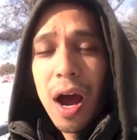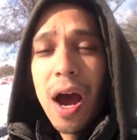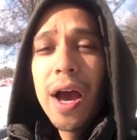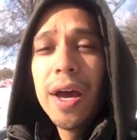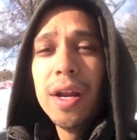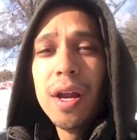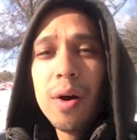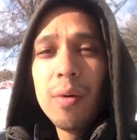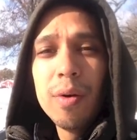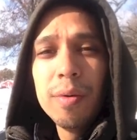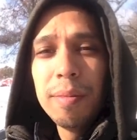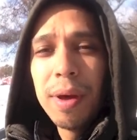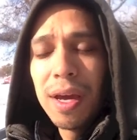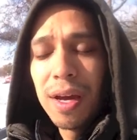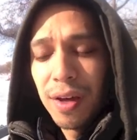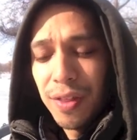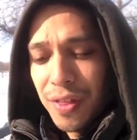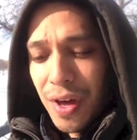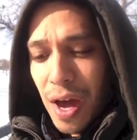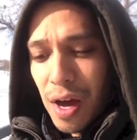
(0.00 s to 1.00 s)
I know, and
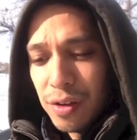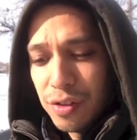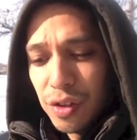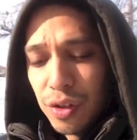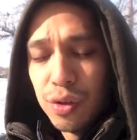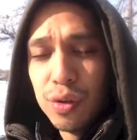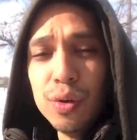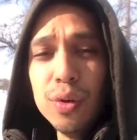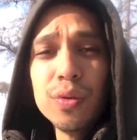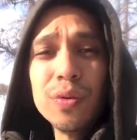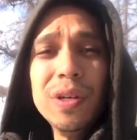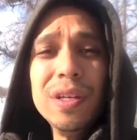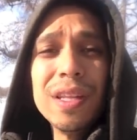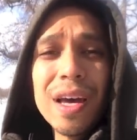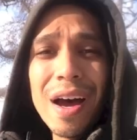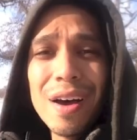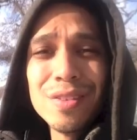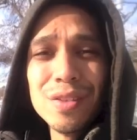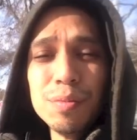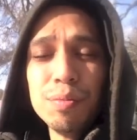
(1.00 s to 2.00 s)
make 1,000, 2,000,
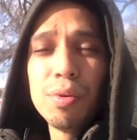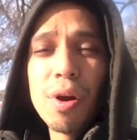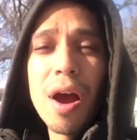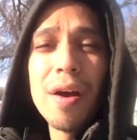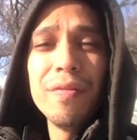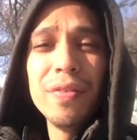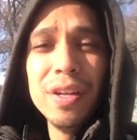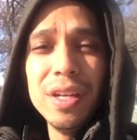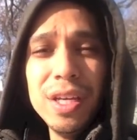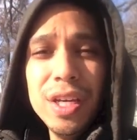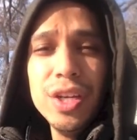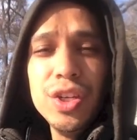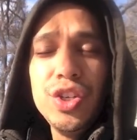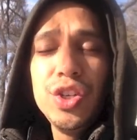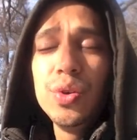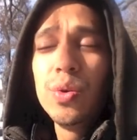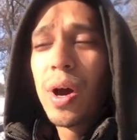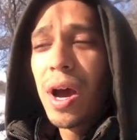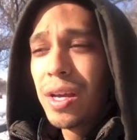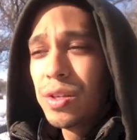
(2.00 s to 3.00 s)
3,000 profit
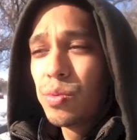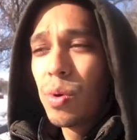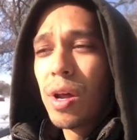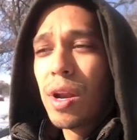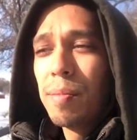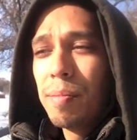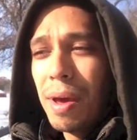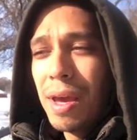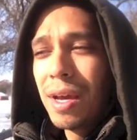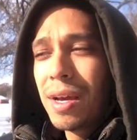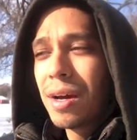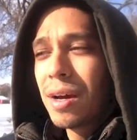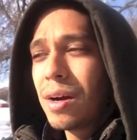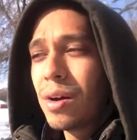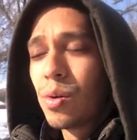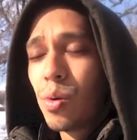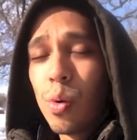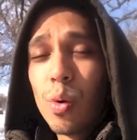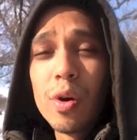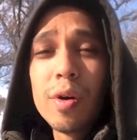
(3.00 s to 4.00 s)
each. You guys want to make
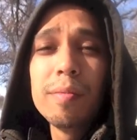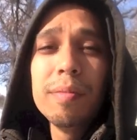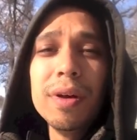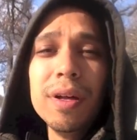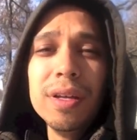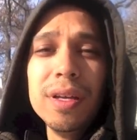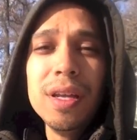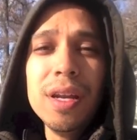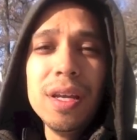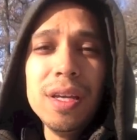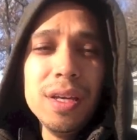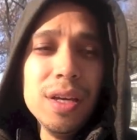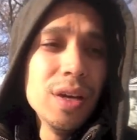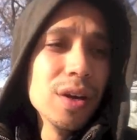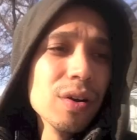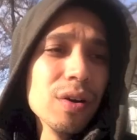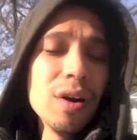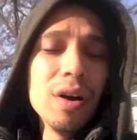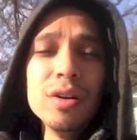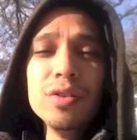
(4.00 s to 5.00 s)
$250,000 a
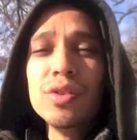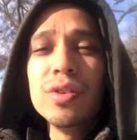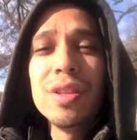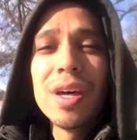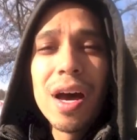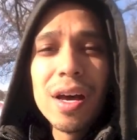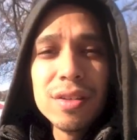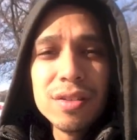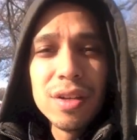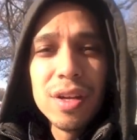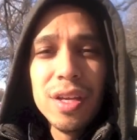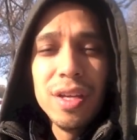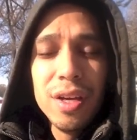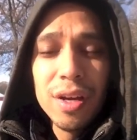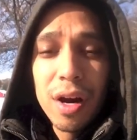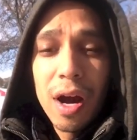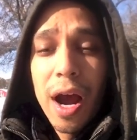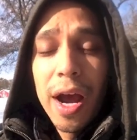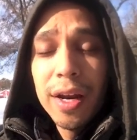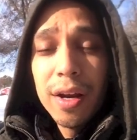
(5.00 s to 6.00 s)
year or 100,000 a
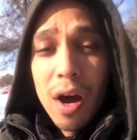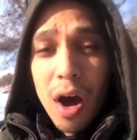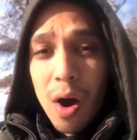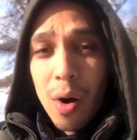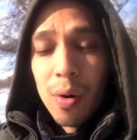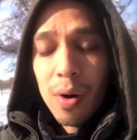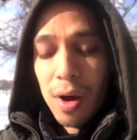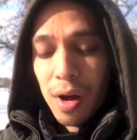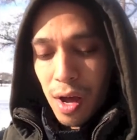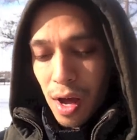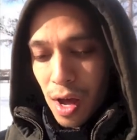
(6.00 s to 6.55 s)
year. I know.